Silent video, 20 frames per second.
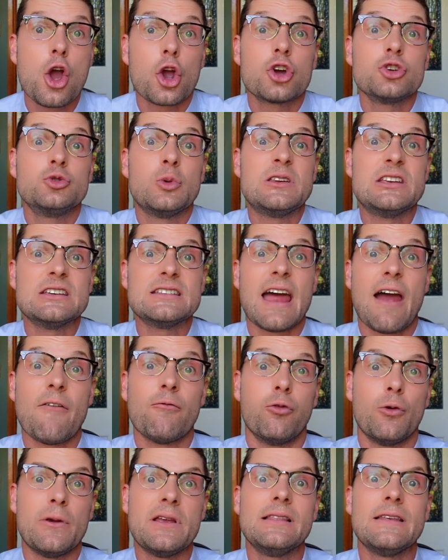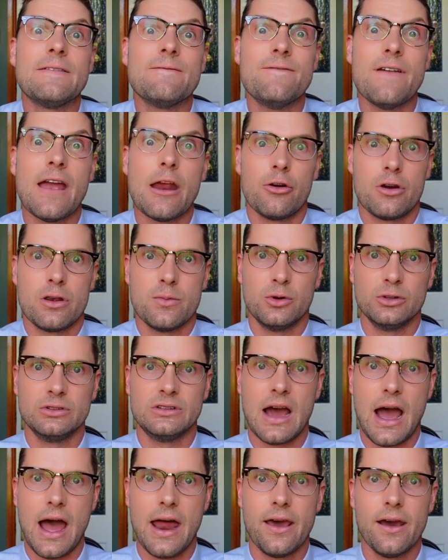because we just have really variable
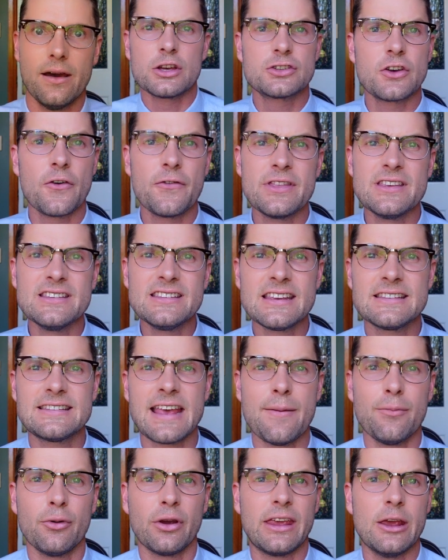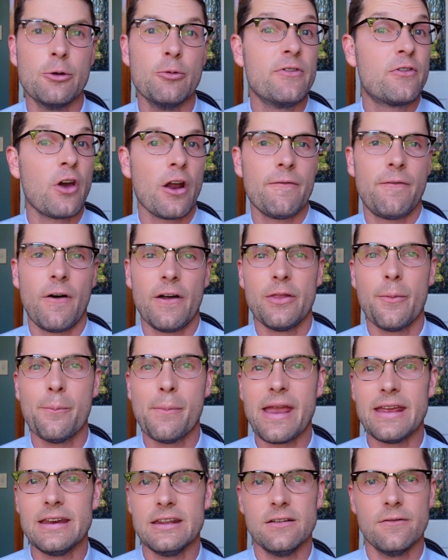data. So for this example here, we've got to find the
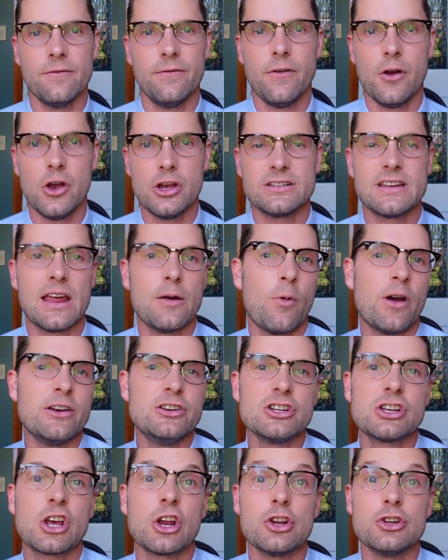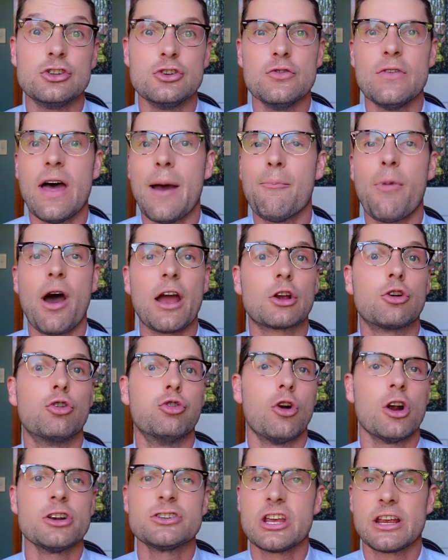median first, and we're just going to do that by
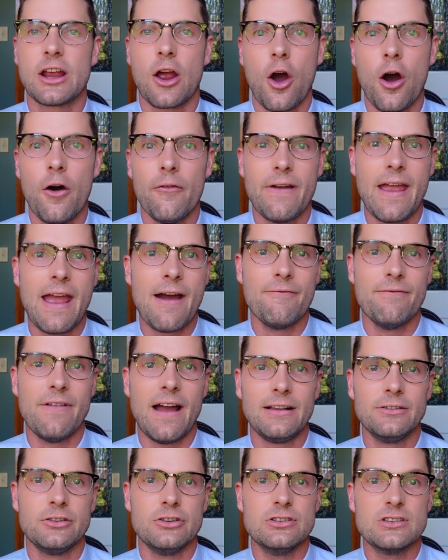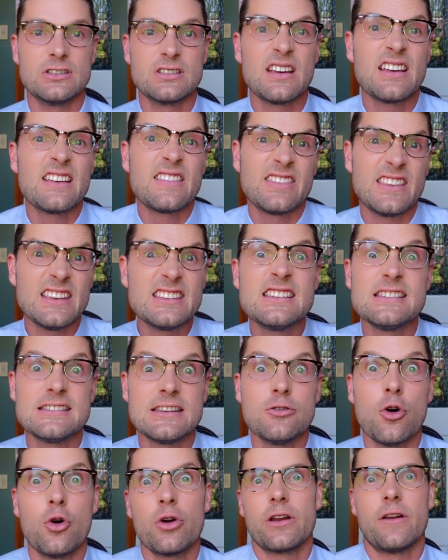crossing off our values. This is
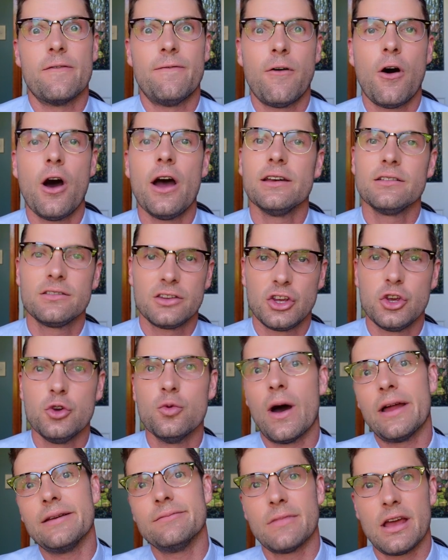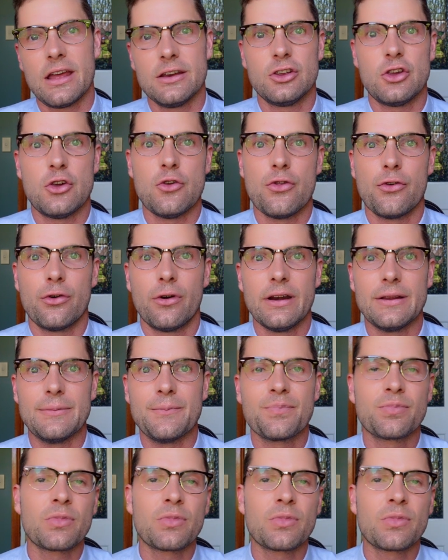in order to find Q1 and Q3.